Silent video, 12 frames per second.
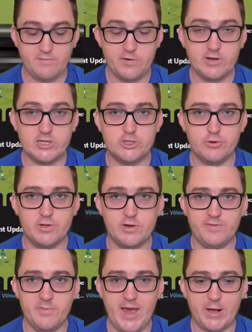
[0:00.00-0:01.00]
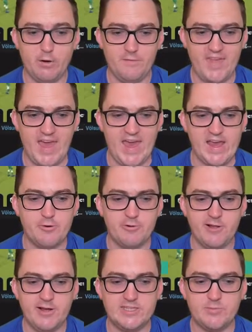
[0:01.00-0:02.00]
And very shortly off the back of that
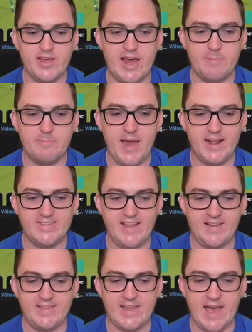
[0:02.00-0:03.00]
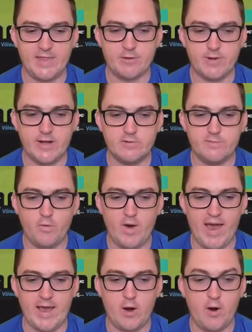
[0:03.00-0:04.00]
equaliser, we are back down the other end
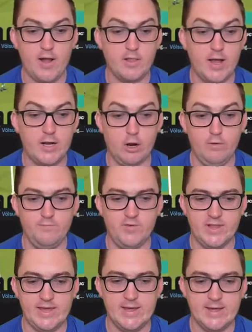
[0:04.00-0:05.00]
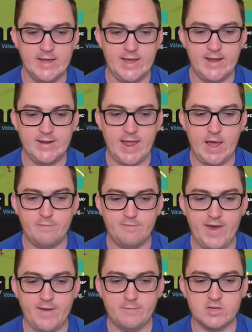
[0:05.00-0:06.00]
for a highlight, hopefully in our
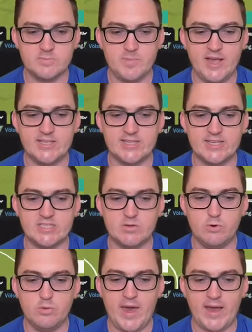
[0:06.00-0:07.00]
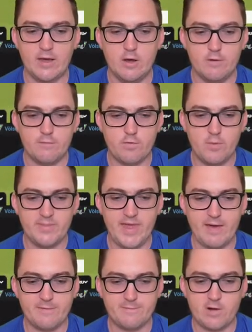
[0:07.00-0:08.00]
favour, as Mazer gets the ball back from
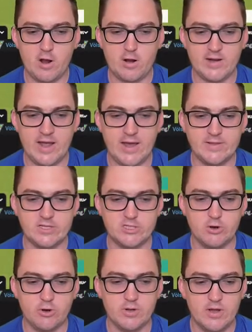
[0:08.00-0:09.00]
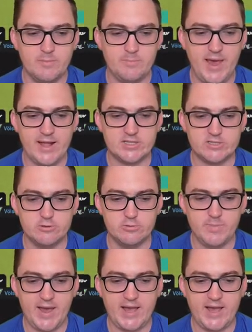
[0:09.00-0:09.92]
that throw, and Arnason back to